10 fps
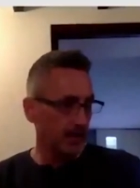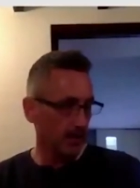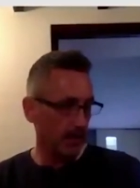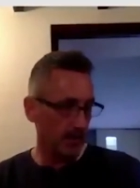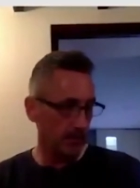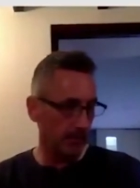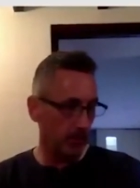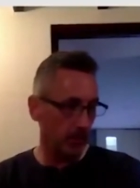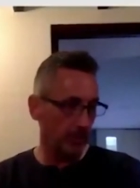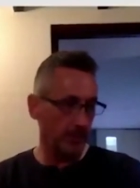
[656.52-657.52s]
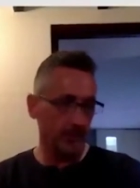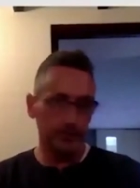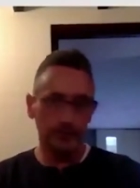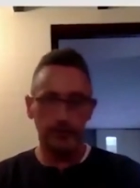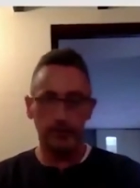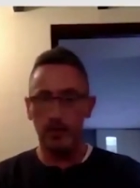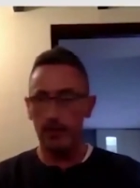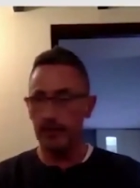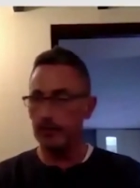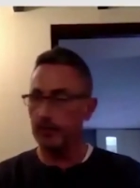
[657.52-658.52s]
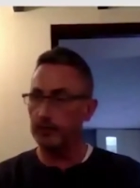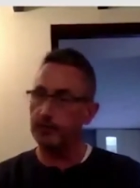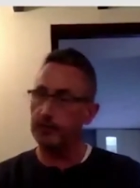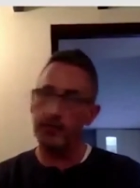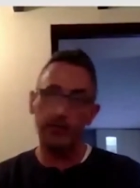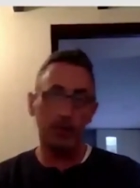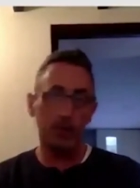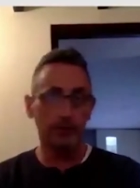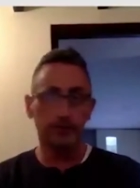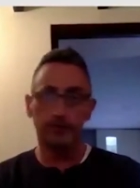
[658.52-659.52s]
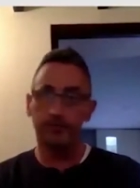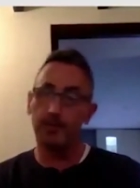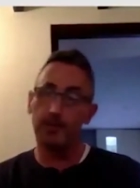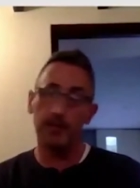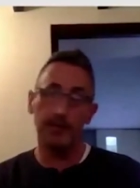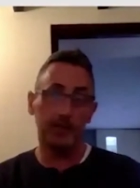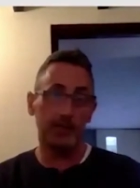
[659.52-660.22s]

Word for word: uh, may well be that there's uh, you know KPIs that you have to get